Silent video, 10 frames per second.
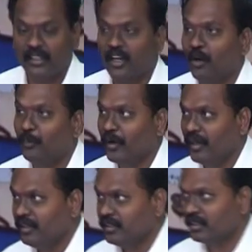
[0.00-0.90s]
the
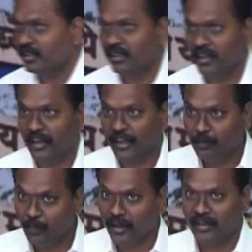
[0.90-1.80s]
component
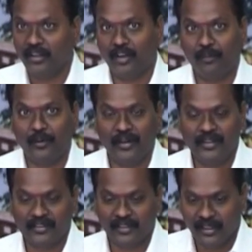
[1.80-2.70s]
important
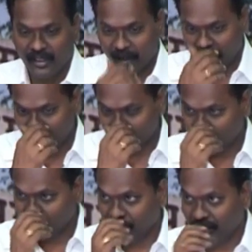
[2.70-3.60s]
components and also
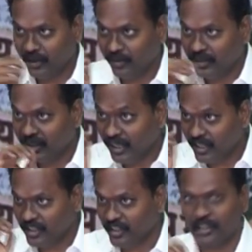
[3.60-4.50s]
to find out the
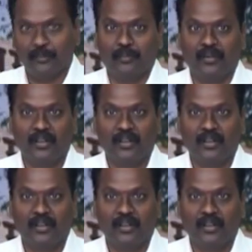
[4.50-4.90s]
relationship